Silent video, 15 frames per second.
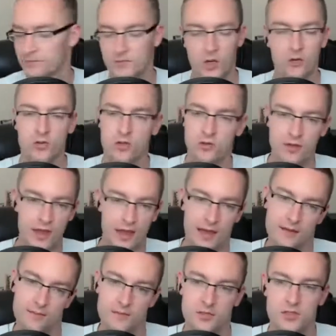don't do
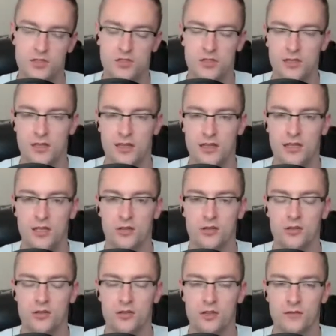that. It's just going to like kill
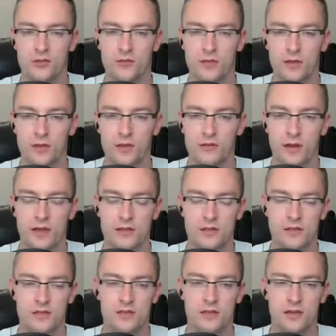your deliverability
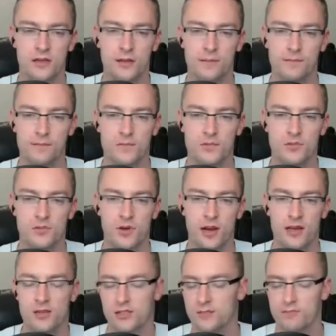rates. Try
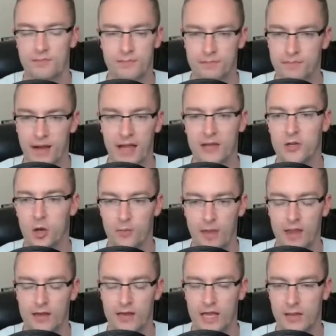and just buy a
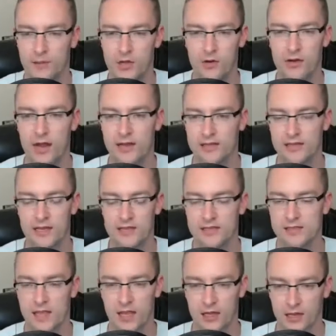domain name. GoDaddy's got a
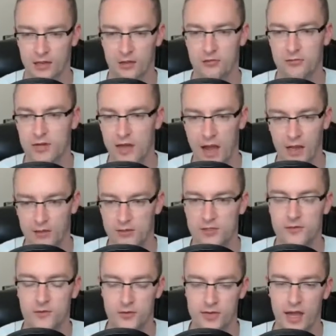sale like
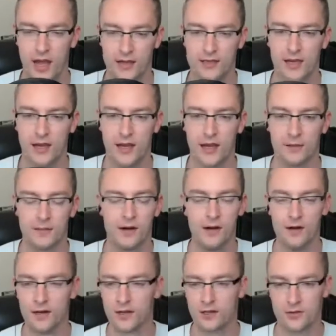$3 for a .com.
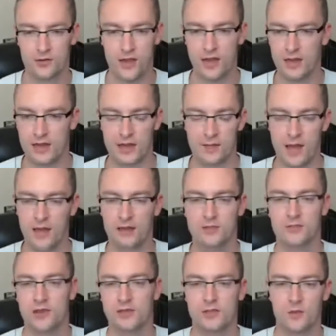Create an email
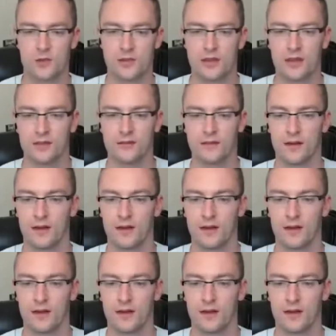address with it,